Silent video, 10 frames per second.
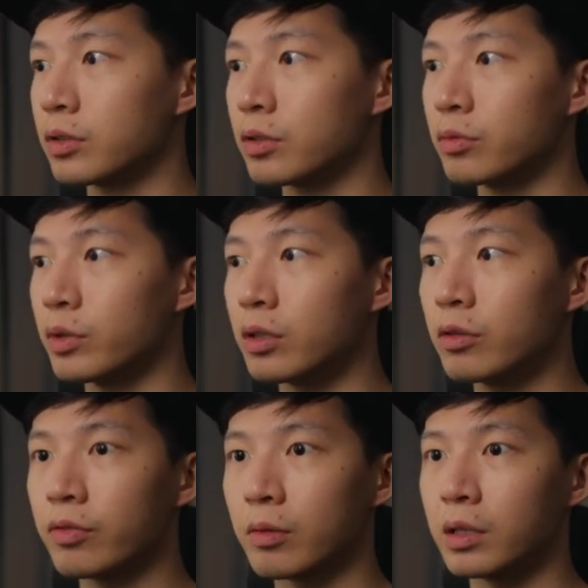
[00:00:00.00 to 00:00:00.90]
So we go
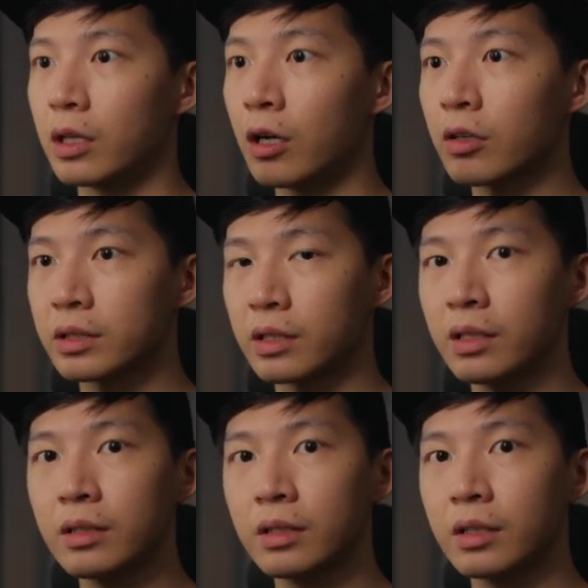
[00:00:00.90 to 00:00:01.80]
from a log
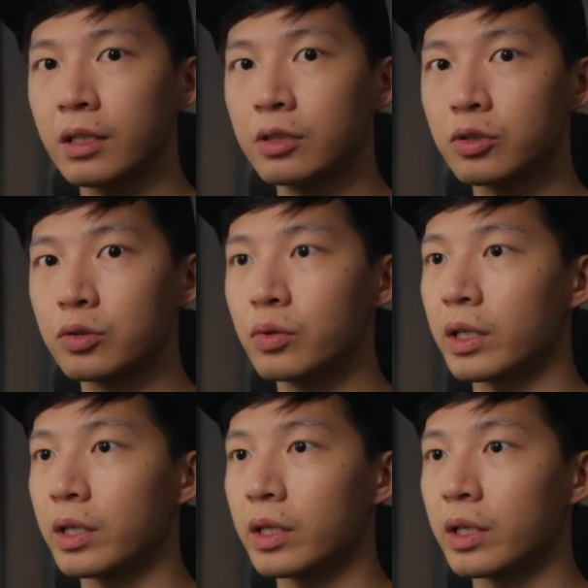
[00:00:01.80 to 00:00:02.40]
state into